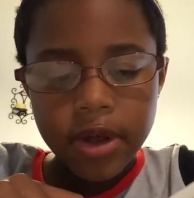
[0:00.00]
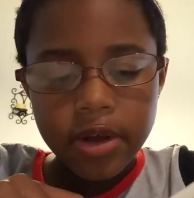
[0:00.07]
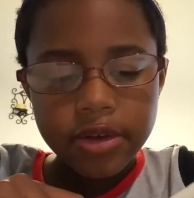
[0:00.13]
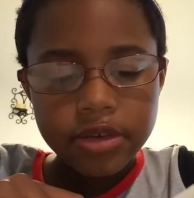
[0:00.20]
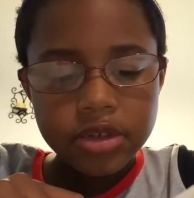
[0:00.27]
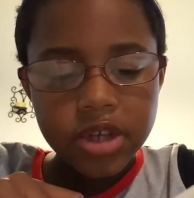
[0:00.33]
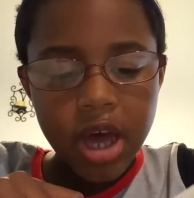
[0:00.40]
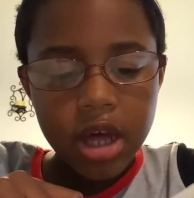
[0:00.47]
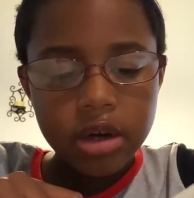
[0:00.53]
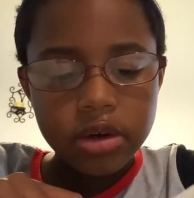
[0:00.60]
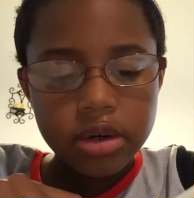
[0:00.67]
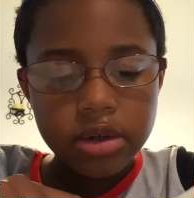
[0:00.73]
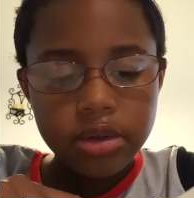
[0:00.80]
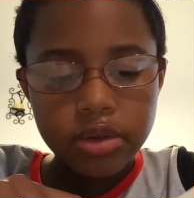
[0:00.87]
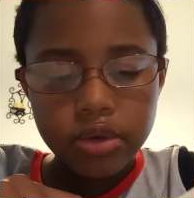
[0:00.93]
scattered
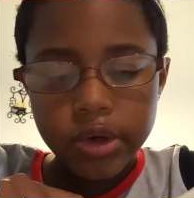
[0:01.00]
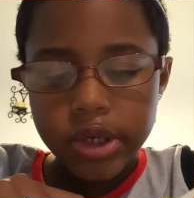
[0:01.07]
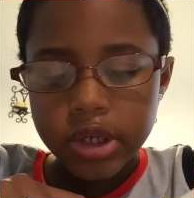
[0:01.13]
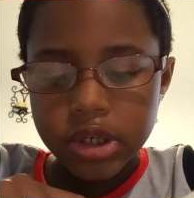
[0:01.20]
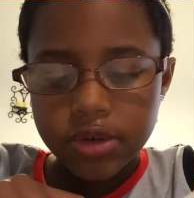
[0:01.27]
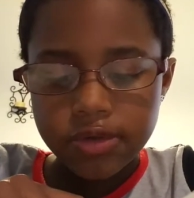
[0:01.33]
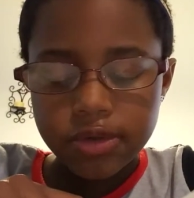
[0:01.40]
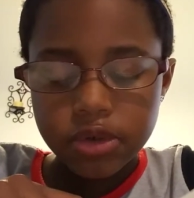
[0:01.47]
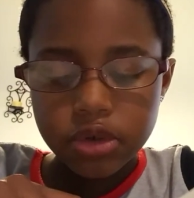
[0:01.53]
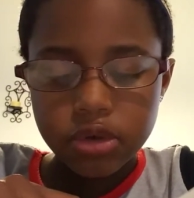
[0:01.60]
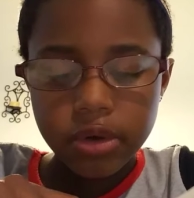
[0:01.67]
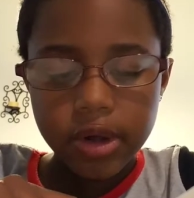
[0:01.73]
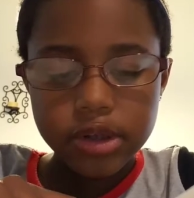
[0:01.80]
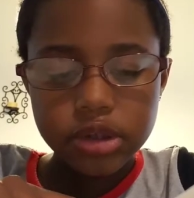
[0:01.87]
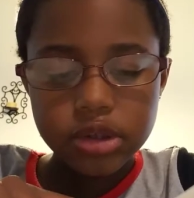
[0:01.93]
in 3 different
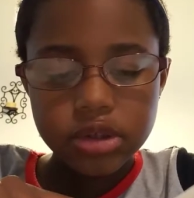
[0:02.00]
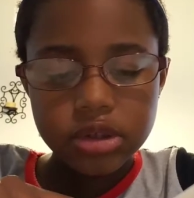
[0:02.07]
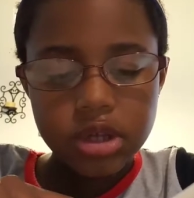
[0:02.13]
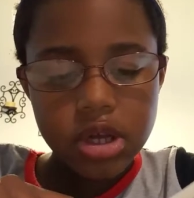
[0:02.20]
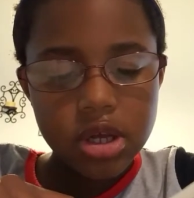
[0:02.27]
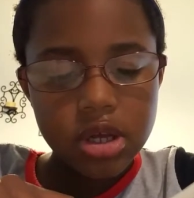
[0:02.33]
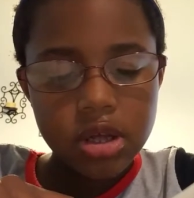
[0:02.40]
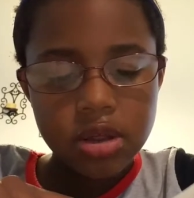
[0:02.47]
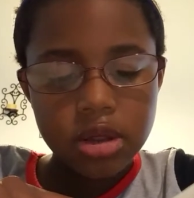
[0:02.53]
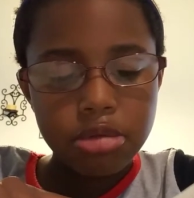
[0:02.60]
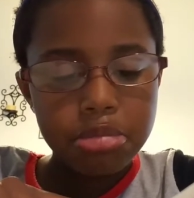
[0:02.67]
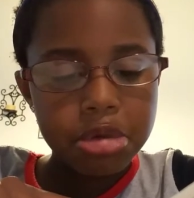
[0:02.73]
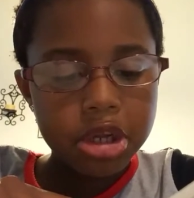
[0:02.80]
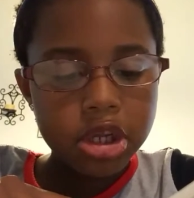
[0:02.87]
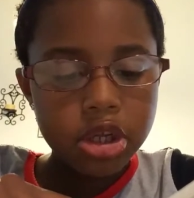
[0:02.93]
directions, and the
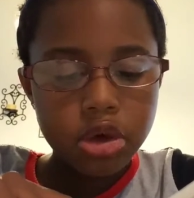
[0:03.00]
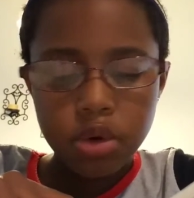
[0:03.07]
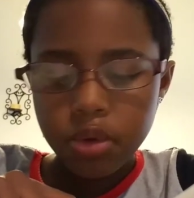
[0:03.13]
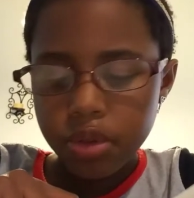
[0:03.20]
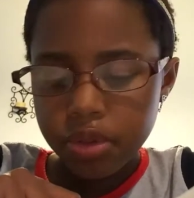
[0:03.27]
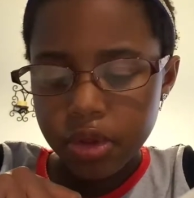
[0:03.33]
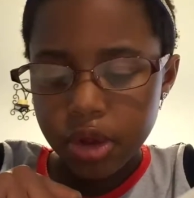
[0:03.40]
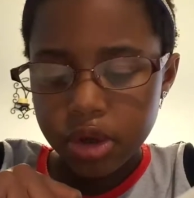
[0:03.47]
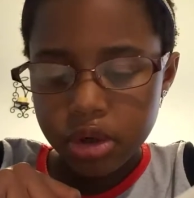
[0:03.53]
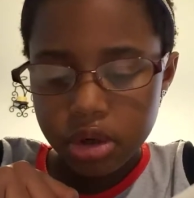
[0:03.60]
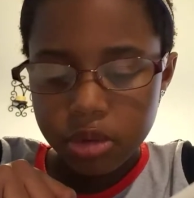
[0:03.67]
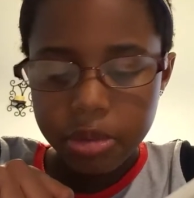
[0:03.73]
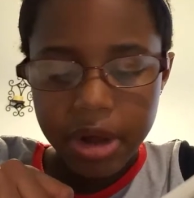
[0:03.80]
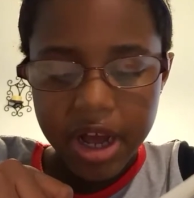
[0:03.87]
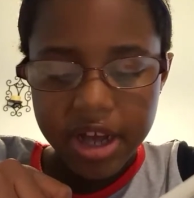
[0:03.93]
billy goat
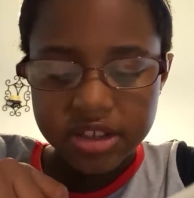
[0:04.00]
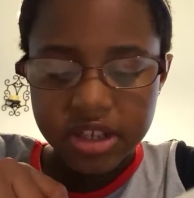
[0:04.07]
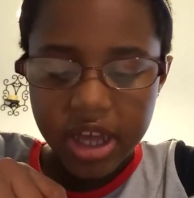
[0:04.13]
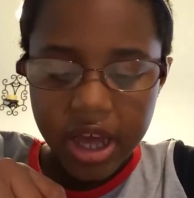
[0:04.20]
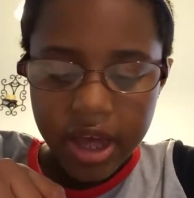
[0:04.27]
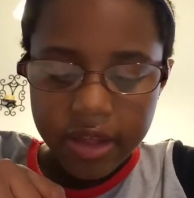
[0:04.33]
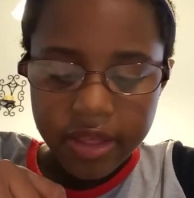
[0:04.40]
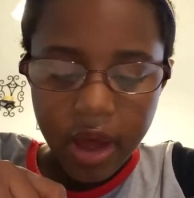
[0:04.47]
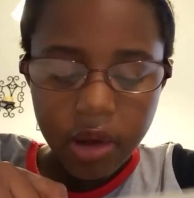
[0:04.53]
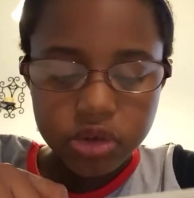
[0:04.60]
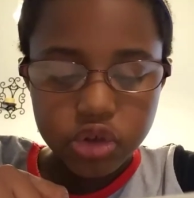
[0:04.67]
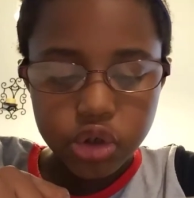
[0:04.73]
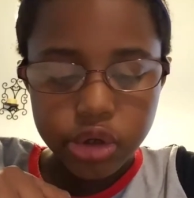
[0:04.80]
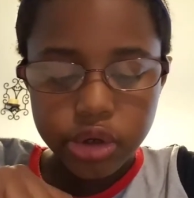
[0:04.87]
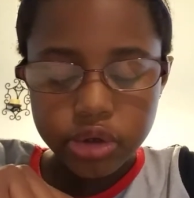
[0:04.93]
thundered past. That was
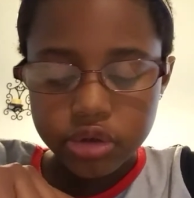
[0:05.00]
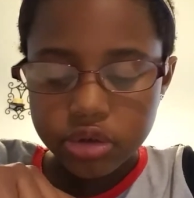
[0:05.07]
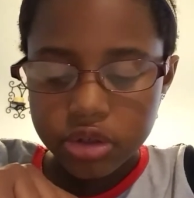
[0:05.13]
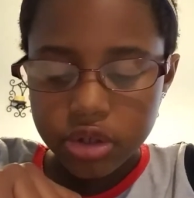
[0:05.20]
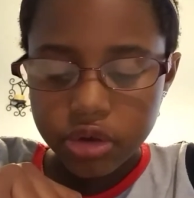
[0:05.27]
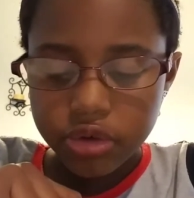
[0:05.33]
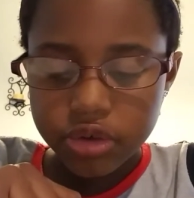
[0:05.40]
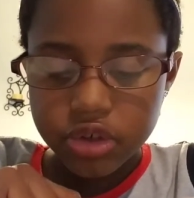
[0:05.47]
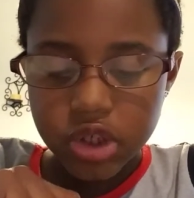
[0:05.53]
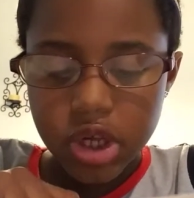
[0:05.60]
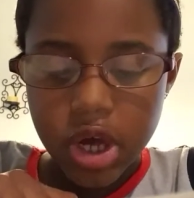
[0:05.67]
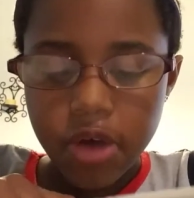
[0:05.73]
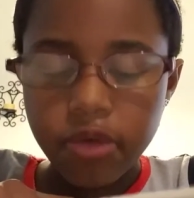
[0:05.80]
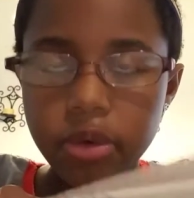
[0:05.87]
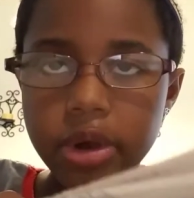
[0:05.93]
close, said Christy,
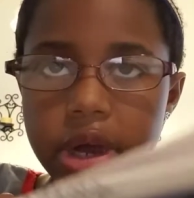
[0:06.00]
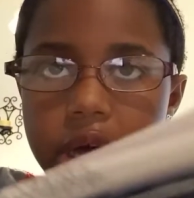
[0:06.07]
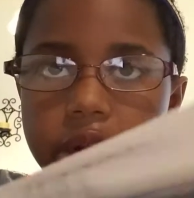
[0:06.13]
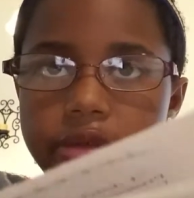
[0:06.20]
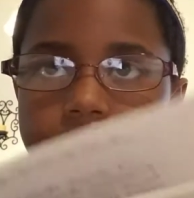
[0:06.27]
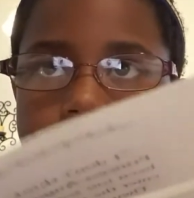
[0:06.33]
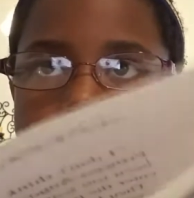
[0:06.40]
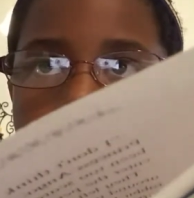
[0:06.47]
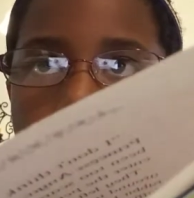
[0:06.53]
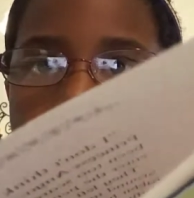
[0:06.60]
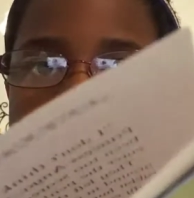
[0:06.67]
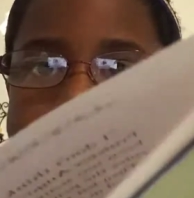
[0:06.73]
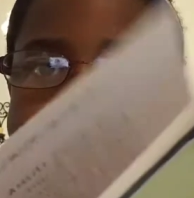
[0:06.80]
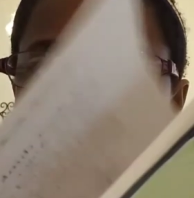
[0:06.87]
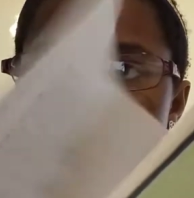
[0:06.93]
hovering out of
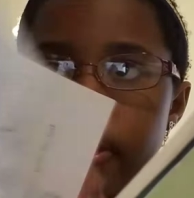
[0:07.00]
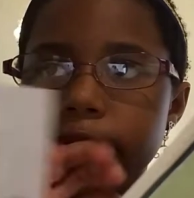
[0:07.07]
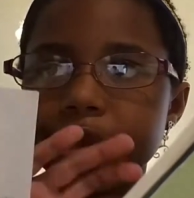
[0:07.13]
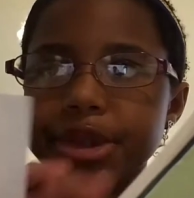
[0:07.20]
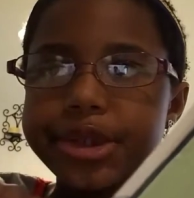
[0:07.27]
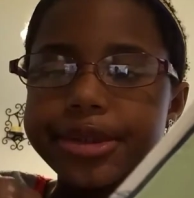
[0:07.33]
search.